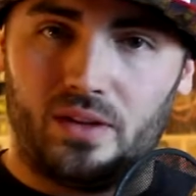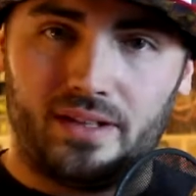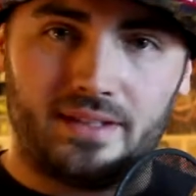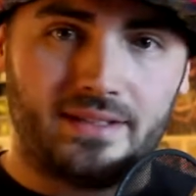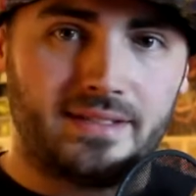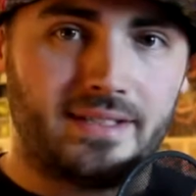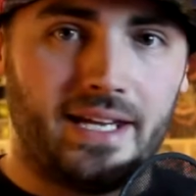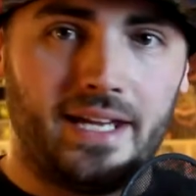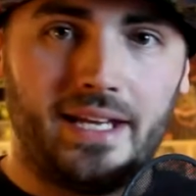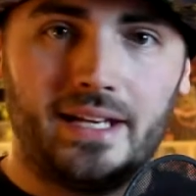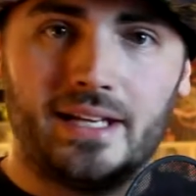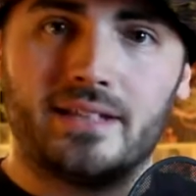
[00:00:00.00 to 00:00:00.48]

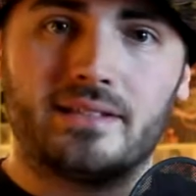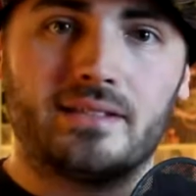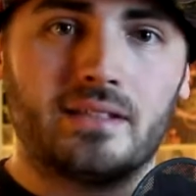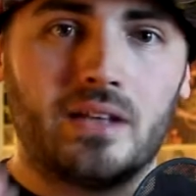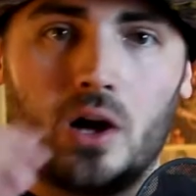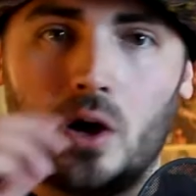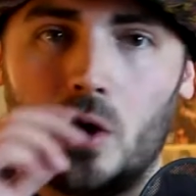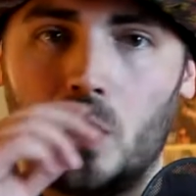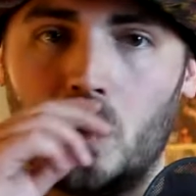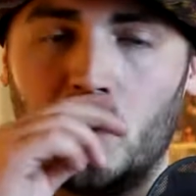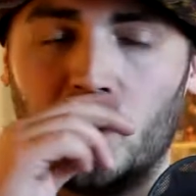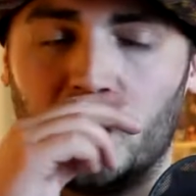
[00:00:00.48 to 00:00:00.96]
It's in its
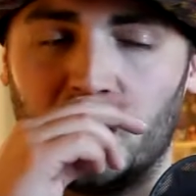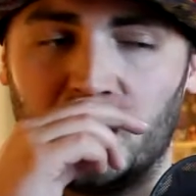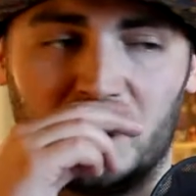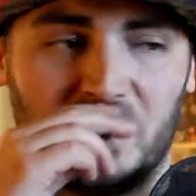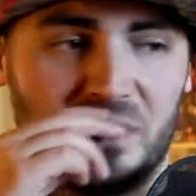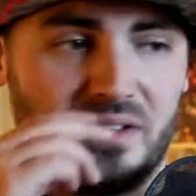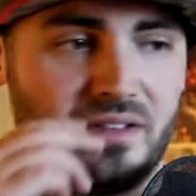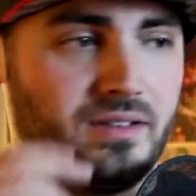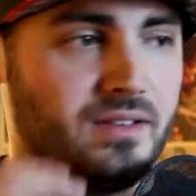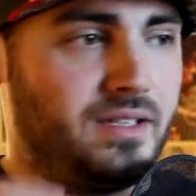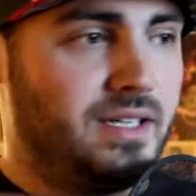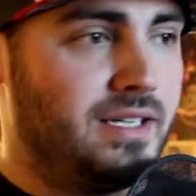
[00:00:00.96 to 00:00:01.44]

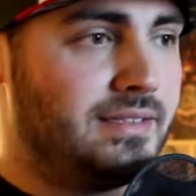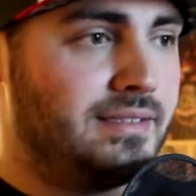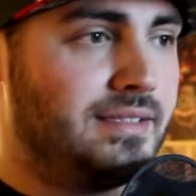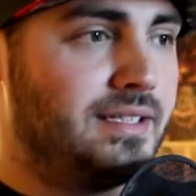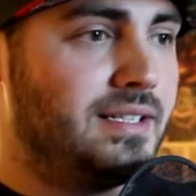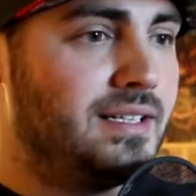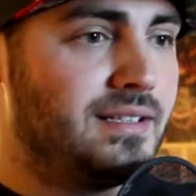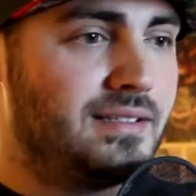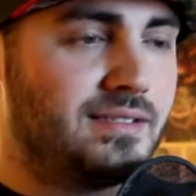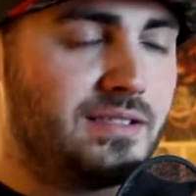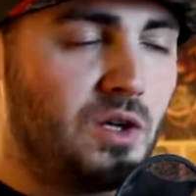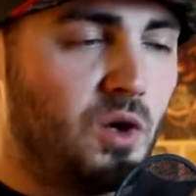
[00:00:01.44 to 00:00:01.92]

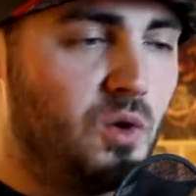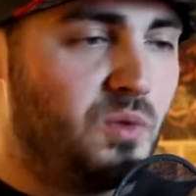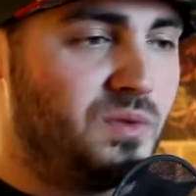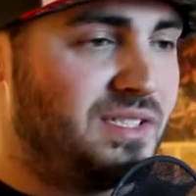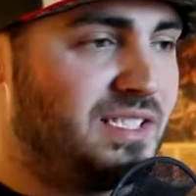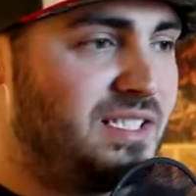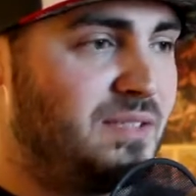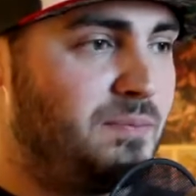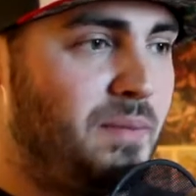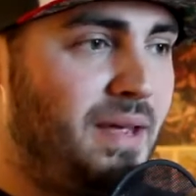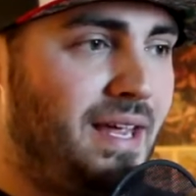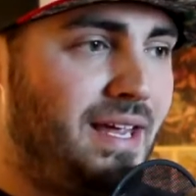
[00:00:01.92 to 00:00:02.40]
own
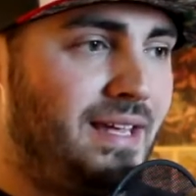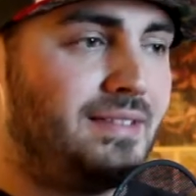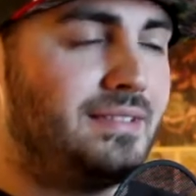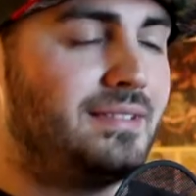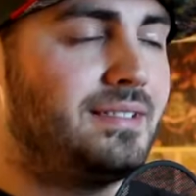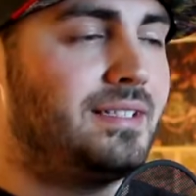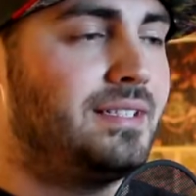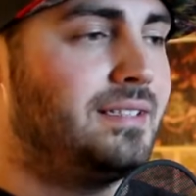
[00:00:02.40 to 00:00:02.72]
space.